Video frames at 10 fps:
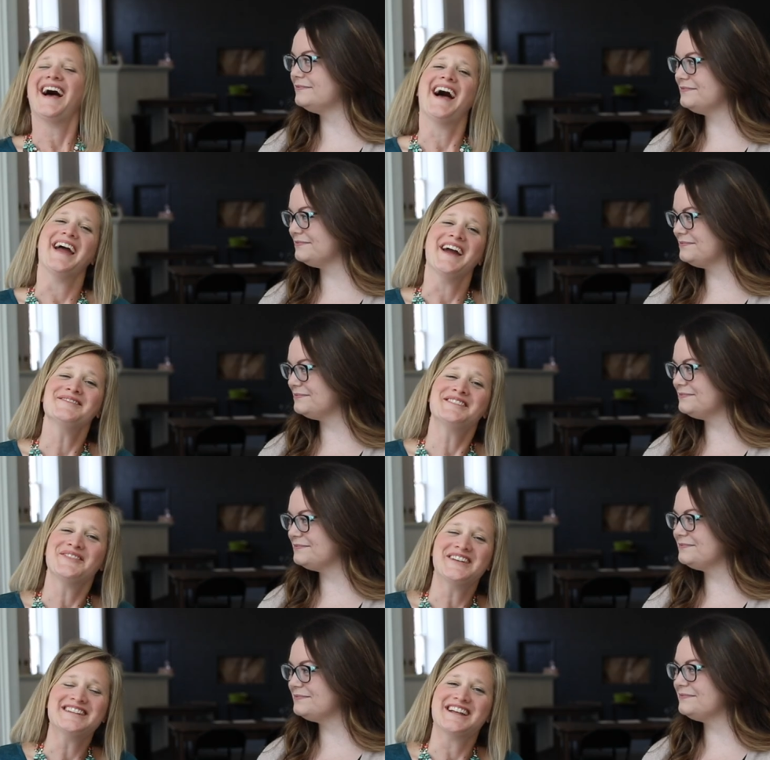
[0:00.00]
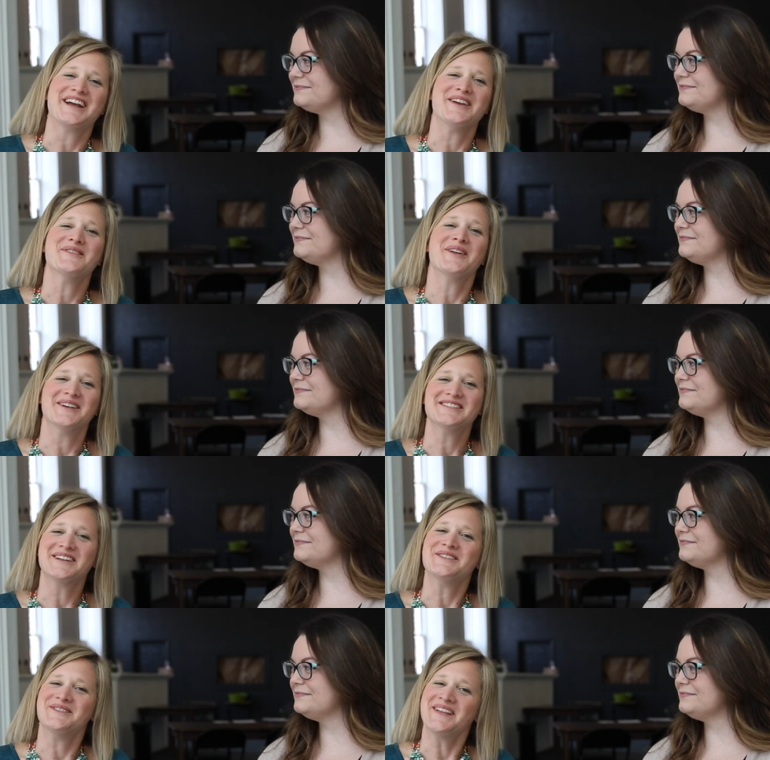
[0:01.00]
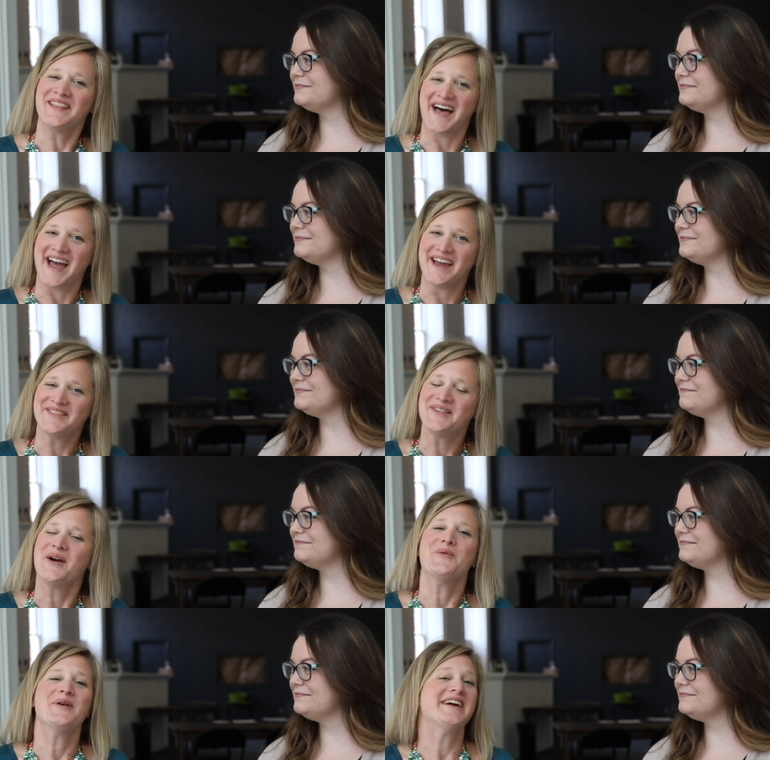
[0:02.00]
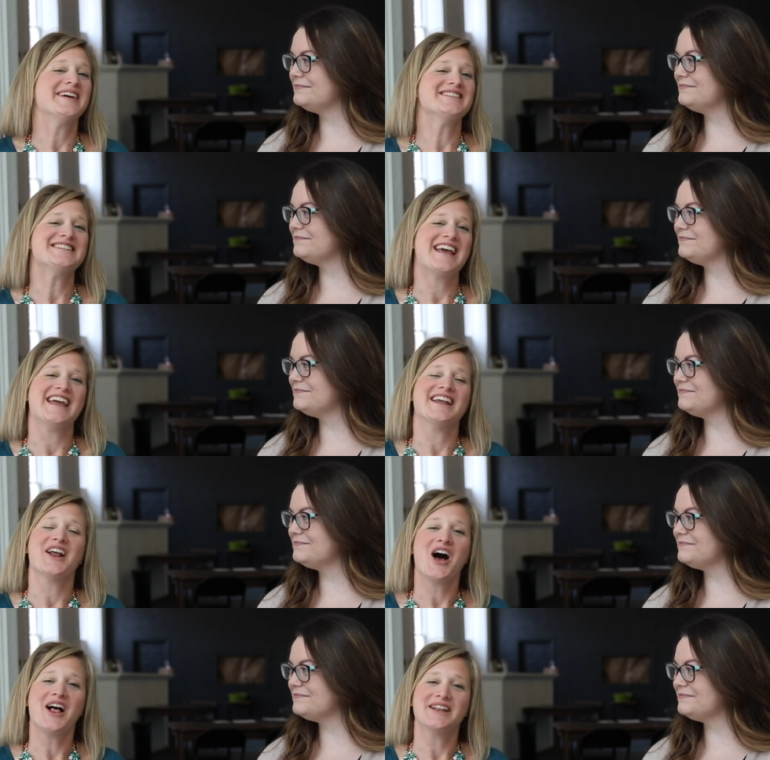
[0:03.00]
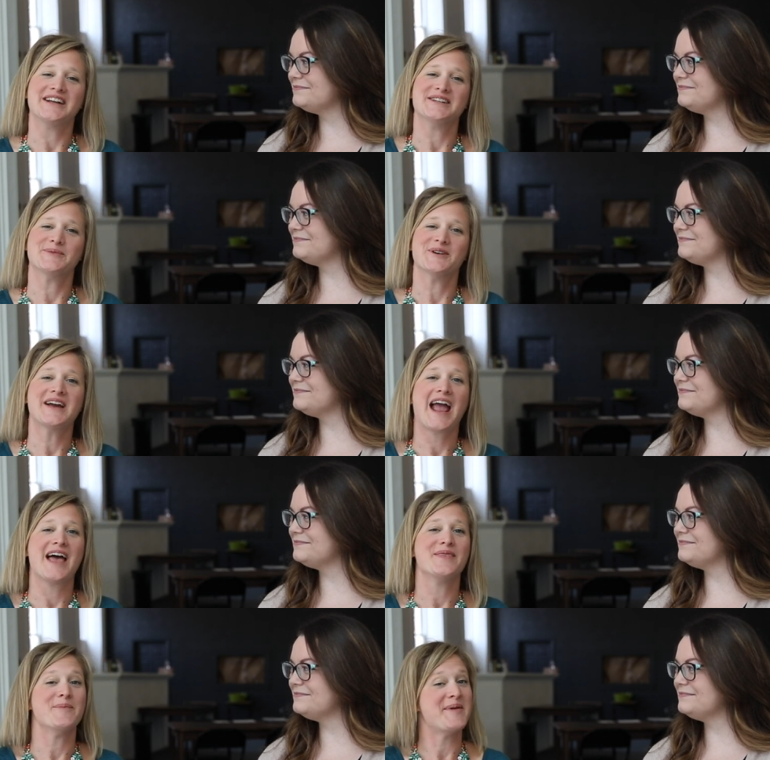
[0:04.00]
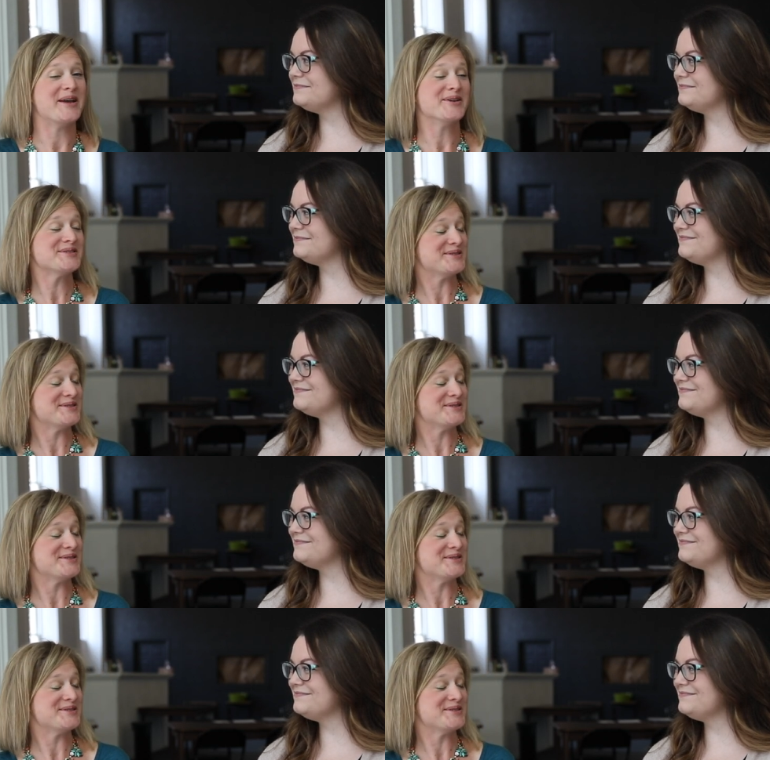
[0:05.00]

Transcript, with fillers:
Speaker 1: Hi, I'm Tiffany Stuckey with Arts Altoona Live. We're here today in Hollidaysburg at the Maker